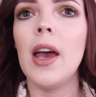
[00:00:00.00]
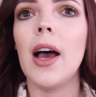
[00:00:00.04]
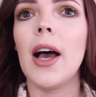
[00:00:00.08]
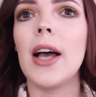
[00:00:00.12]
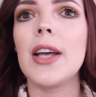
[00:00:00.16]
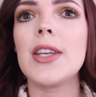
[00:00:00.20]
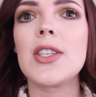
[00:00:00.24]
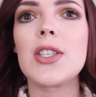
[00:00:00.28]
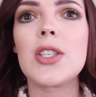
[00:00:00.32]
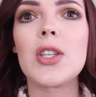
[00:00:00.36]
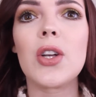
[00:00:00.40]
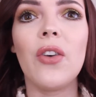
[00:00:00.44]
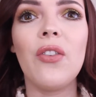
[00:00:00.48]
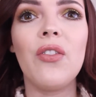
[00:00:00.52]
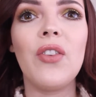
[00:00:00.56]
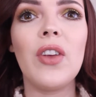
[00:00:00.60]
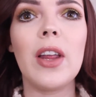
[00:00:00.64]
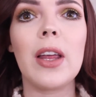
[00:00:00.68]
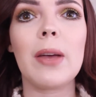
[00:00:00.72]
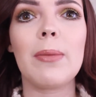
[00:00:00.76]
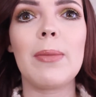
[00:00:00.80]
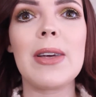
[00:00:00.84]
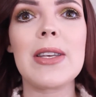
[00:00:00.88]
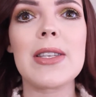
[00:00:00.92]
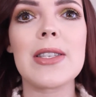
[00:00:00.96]
I still feel
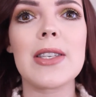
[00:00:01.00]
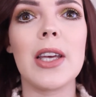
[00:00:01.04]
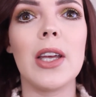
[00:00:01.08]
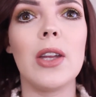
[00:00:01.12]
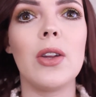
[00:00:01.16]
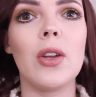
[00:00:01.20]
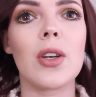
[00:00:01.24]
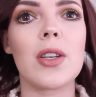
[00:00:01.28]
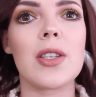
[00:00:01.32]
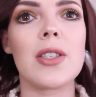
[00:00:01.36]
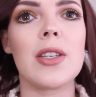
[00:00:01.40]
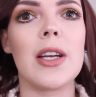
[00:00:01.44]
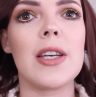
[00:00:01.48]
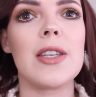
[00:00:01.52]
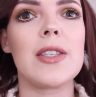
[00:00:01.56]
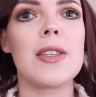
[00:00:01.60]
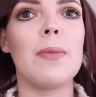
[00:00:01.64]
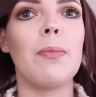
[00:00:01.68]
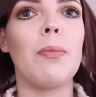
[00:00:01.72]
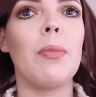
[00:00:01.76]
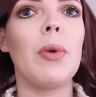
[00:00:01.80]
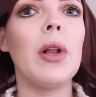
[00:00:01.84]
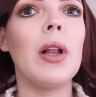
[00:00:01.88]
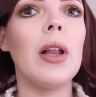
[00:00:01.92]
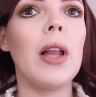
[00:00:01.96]
like my skin looks nice
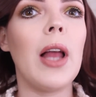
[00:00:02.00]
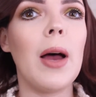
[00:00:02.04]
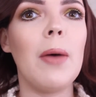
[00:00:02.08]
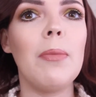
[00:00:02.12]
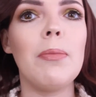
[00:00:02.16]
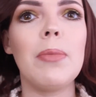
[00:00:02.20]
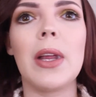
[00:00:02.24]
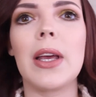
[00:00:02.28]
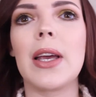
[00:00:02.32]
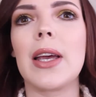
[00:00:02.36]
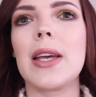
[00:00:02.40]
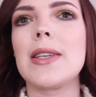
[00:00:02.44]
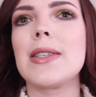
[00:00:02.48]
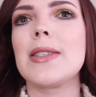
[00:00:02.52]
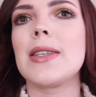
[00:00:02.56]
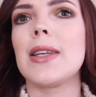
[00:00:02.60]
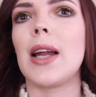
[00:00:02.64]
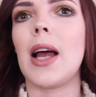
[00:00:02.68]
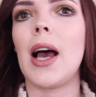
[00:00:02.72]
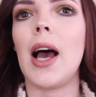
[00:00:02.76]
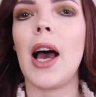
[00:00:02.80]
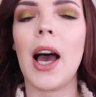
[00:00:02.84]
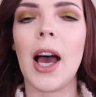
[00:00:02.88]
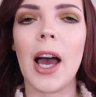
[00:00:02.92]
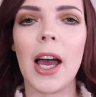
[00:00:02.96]
and plump, like I said,
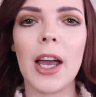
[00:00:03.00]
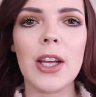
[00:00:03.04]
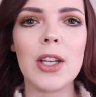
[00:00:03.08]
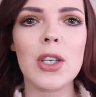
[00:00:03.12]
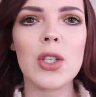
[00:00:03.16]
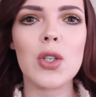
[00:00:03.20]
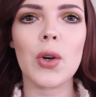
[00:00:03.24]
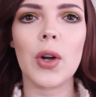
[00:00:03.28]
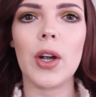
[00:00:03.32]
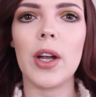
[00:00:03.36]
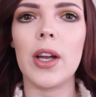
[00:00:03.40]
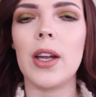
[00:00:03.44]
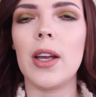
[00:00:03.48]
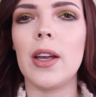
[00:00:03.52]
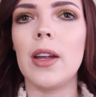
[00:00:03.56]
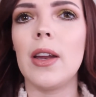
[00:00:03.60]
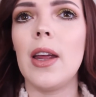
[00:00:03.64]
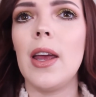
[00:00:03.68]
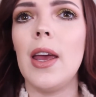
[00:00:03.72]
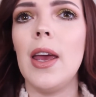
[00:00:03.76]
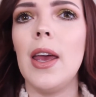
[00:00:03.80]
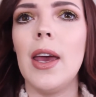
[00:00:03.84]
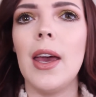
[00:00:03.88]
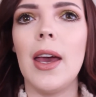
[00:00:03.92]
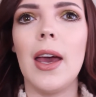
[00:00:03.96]

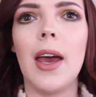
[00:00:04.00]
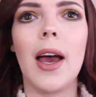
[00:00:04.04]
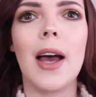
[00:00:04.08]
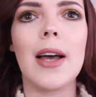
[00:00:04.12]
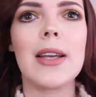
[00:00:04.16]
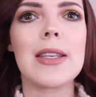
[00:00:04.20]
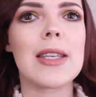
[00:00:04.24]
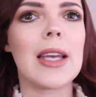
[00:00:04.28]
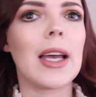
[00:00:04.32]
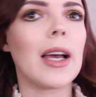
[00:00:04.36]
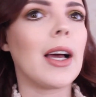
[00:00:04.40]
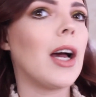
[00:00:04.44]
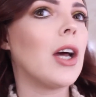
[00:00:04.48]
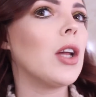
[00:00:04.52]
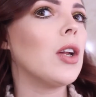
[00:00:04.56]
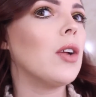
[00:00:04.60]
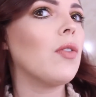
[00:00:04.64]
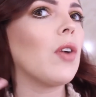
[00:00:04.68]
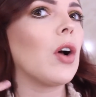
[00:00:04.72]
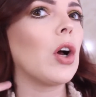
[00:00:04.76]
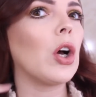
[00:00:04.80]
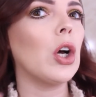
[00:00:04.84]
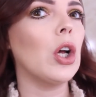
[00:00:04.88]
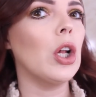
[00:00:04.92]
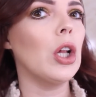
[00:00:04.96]
hydrated. It has that kind of
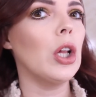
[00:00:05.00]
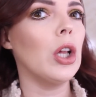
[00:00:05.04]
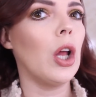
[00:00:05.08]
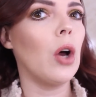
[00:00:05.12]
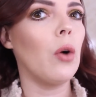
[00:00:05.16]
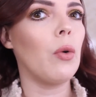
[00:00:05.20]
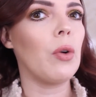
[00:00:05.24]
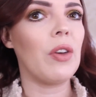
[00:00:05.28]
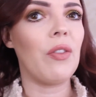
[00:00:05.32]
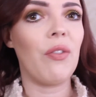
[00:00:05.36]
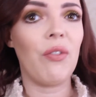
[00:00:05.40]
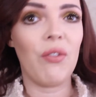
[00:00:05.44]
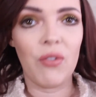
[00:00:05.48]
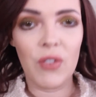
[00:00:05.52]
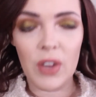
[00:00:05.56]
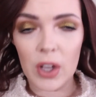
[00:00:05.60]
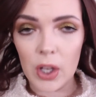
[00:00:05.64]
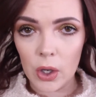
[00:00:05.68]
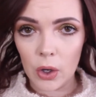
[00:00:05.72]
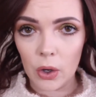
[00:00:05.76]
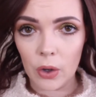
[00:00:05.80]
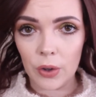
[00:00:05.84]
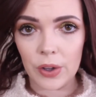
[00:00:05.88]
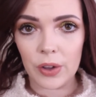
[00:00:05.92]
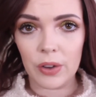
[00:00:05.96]
glowy
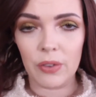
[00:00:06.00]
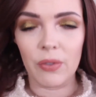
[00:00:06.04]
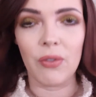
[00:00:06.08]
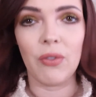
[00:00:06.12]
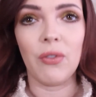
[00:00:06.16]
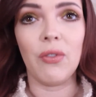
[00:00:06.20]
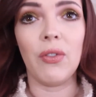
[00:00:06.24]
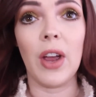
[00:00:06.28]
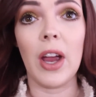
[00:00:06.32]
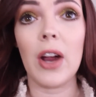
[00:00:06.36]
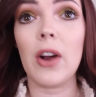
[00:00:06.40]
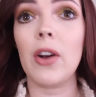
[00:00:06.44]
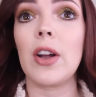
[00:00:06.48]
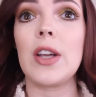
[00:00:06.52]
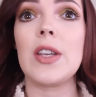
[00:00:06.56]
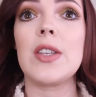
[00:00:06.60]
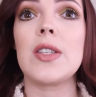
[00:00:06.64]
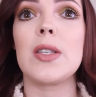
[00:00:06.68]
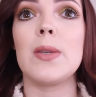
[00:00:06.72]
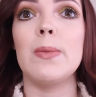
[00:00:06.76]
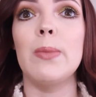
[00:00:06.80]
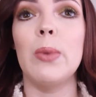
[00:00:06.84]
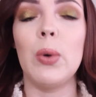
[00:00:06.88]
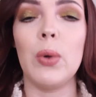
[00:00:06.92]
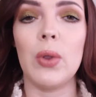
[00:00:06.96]
feel. It's very
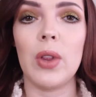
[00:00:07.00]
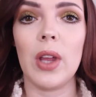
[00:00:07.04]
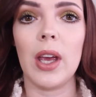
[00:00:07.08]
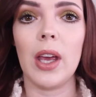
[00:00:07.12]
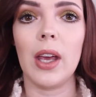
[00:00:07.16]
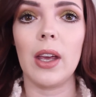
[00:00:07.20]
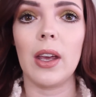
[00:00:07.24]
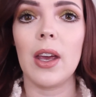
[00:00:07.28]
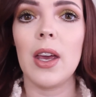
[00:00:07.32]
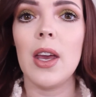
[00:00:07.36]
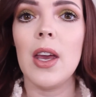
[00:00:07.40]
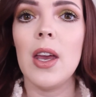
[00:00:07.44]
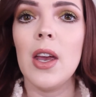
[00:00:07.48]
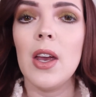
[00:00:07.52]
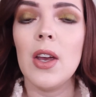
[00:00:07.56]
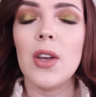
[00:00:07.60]
smoothing.